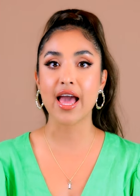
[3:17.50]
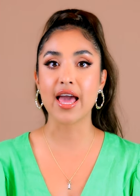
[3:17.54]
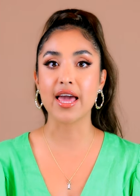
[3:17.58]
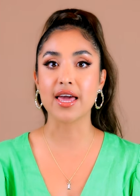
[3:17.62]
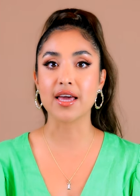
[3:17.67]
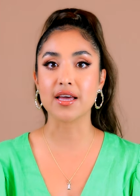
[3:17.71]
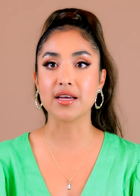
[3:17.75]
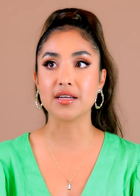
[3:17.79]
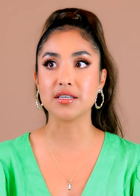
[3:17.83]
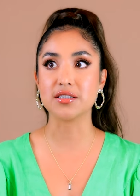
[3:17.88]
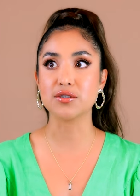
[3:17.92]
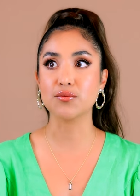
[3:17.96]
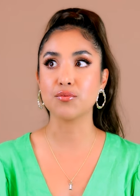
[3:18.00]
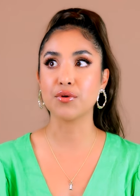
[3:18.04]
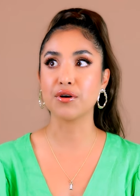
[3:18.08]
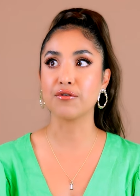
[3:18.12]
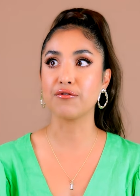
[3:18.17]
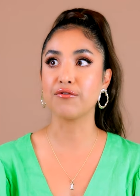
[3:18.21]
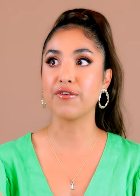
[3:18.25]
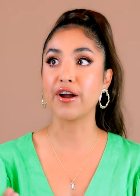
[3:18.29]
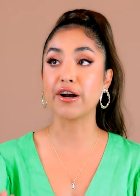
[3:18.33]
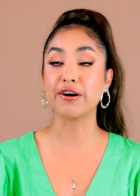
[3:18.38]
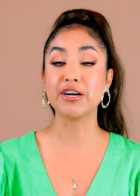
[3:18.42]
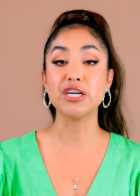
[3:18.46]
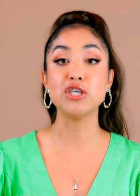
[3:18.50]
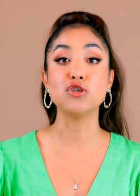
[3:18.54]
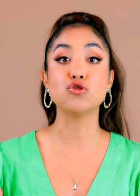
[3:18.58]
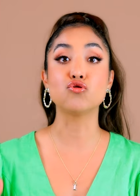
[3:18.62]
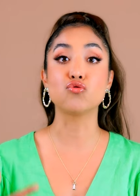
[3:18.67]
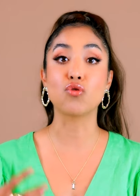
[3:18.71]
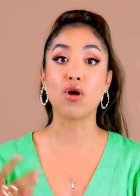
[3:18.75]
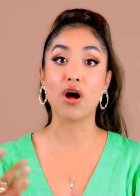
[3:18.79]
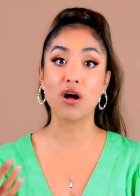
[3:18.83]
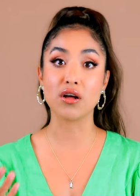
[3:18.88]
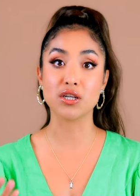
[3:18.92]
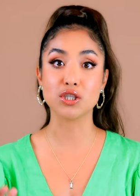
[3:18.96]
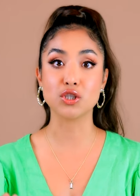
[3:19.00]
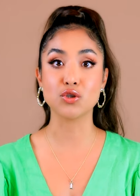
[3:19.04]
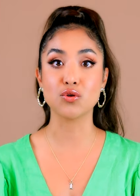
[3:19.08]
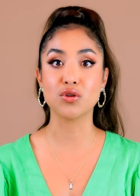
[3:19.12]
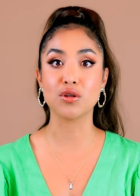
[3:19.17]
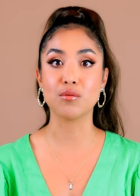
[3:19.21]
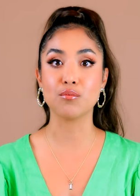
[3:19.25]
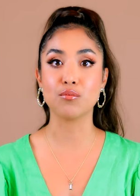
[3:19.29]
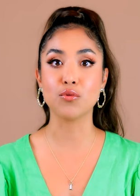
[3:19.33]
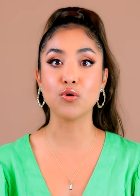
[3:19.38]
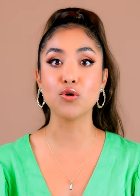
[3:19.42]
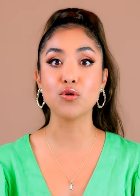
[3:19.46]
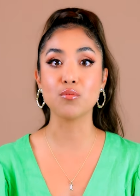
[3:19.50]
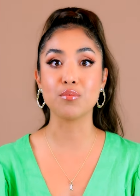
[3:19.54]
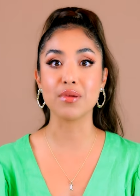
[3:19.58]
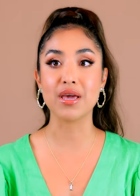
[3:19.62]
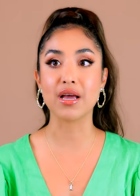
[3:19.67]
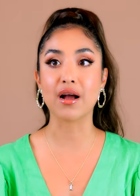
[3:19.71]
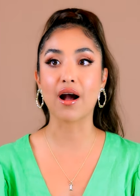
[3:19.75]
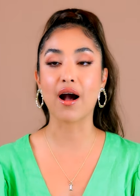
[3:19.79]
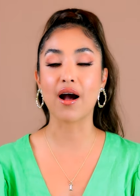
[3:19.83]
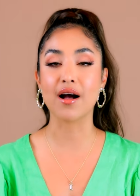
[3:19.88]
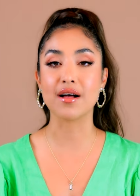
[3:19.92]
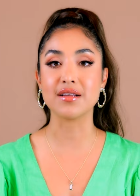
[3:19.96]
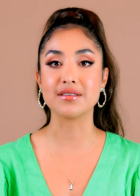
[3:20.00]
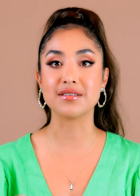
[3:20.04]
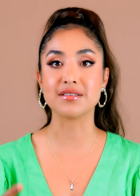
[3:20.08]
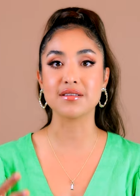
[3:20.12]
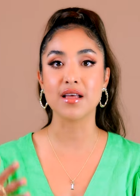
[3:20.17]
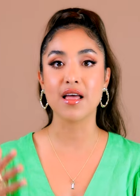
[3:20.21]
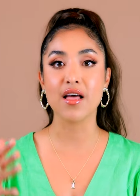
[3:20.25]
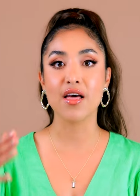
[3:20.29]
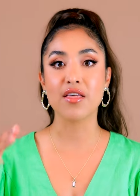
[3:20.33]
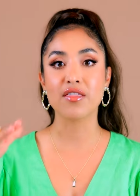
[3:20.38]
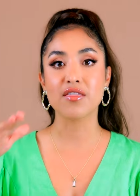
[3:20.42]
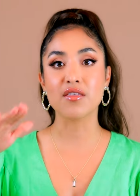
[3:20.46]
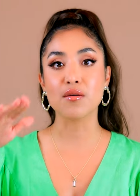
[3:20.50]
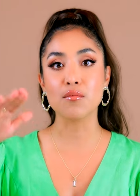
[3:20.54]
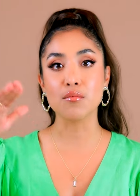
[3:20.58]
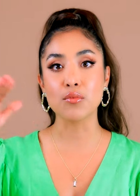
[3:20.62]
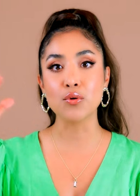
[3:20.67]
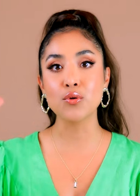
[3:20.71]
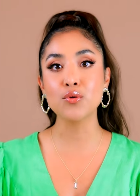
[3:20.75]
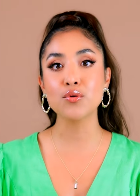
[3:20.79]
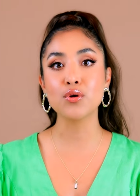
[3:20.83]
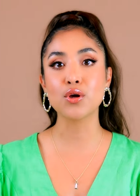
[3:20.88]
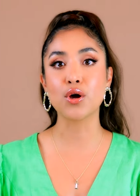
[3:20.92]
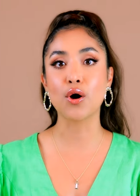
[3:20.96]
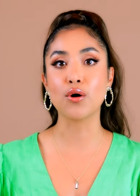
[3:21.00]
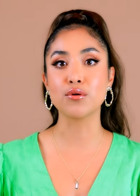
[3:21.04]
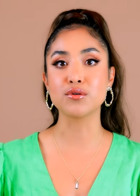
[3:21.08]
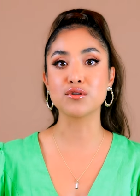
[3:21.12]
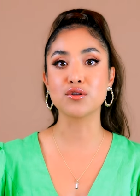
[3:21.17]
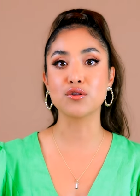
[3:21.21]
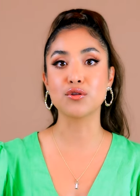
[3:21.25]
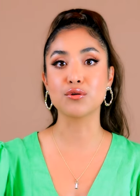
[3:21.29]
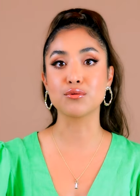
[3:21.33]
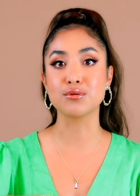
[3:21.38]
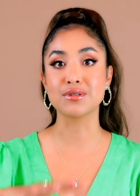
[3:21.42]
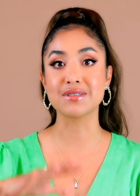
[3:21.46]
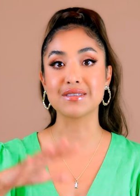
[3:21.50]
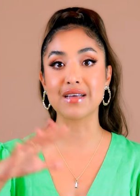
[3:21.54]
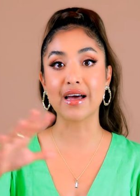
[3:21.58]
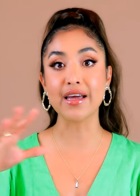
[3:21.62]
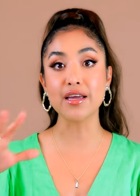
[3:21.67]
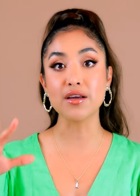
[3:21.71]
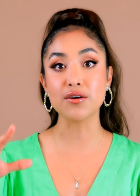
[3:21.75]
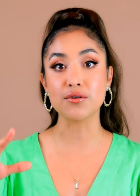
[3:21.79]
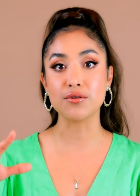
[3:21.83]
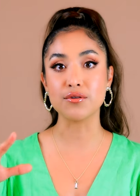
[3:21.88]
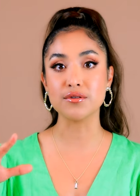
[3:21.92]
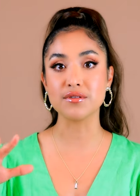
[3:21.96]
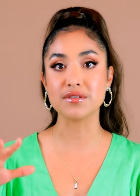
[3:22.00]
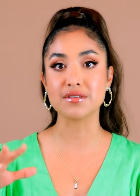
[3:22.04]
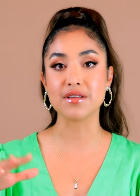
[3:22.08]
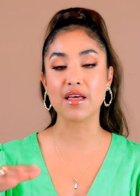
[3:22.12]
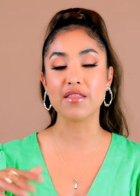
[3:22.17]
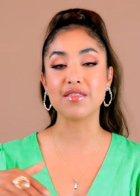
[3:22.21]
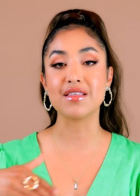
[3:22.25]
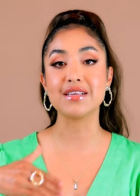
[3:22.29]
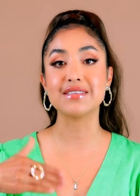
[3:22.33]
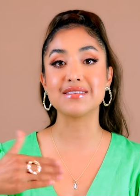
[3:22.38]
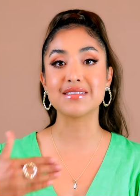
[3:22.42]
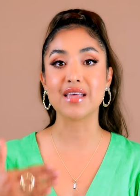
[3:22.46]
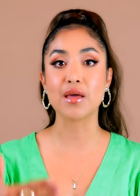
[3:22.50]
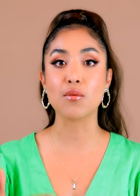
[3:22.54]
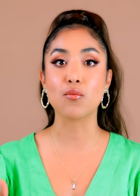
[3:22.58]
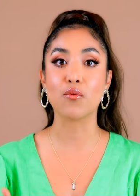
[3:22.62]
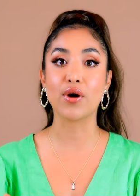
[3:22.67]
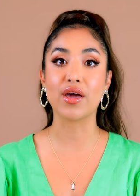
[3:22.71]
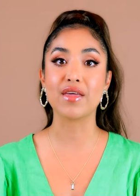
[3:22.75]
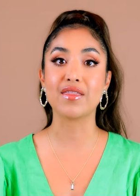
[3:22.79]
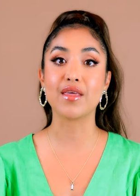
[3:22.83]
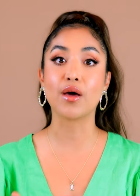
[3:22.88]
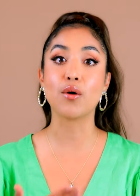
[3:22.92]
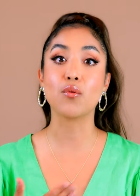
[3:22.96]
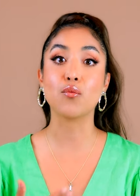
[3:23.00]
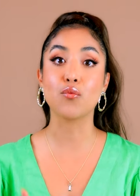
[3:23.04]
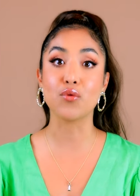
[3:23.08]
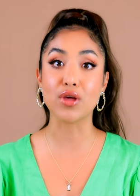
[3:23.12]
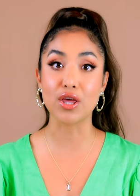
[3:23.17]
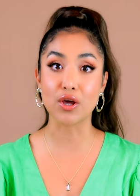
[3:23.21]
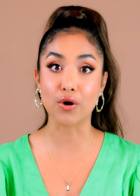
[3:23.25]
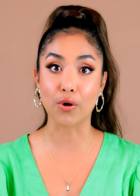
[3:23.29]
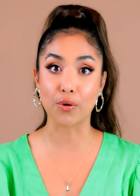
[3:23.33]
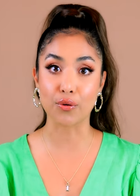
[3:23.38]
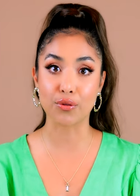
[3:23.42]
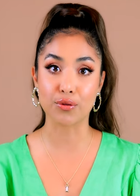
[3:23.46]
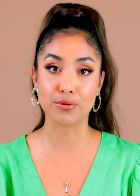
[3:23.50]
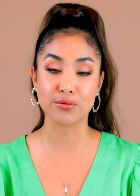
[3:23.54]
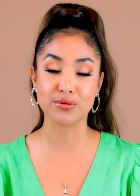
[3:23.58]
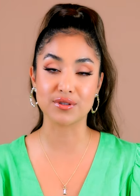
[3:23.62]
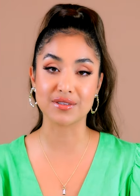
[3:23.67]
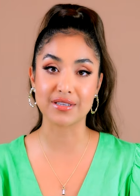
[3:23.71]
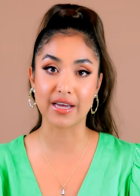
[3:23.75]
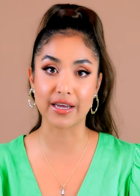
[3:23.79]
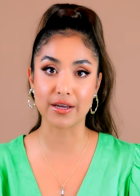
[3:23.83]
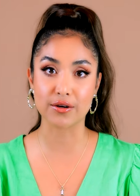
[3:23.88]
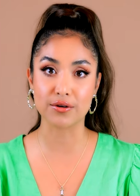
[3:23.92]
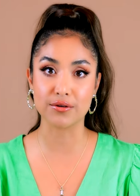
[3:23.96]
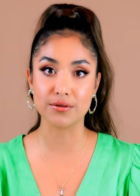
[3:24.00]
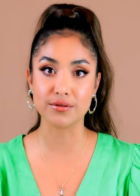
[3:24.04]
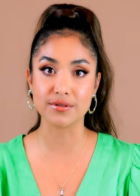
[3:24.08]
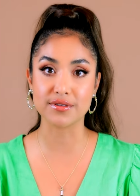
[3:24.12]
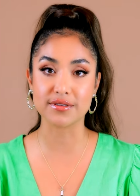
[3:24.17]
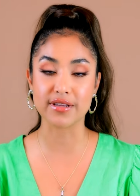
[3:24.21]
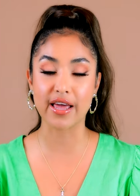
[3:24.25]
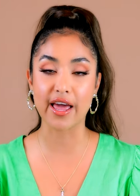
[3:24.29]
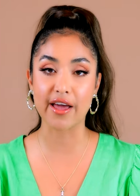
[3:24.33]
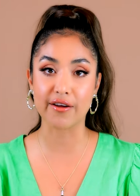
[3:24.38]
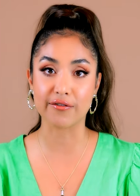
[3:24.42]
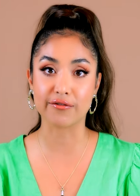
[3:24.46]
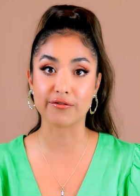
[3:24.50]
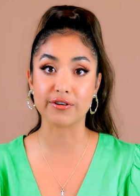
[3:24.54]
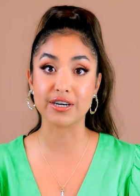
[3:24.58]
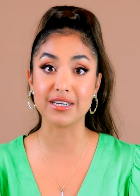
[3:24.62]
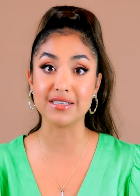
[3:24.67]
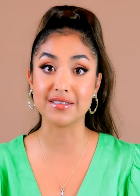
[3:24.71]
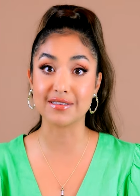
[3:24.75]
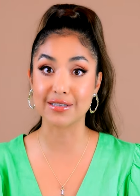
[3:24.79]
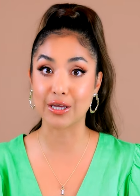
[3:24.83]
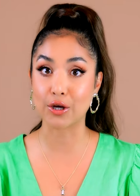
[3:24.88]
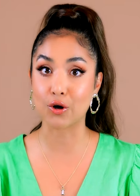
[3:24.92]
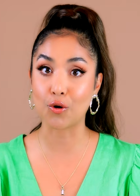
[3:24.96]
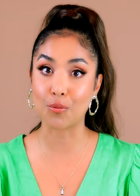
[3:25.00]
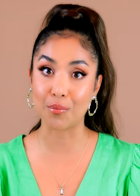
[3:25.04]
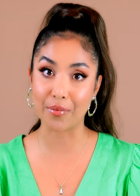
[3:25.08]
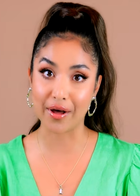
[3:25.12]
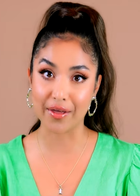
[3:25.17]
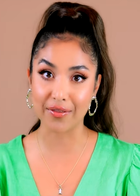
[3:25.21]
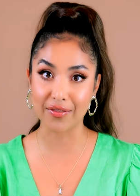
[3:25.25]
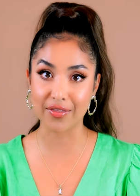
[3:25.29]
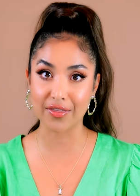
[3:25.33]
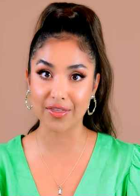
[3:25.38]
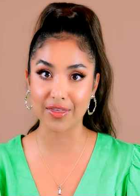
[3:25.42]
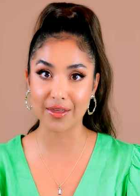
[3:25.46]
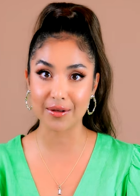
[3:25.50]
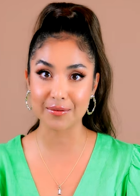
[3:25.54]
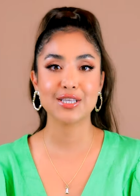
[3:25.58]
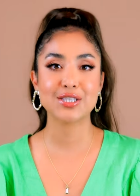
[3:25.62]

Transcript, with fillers: And we're very drawn to the moon because the moon goes through cycles the same way that we go through cycles every single month.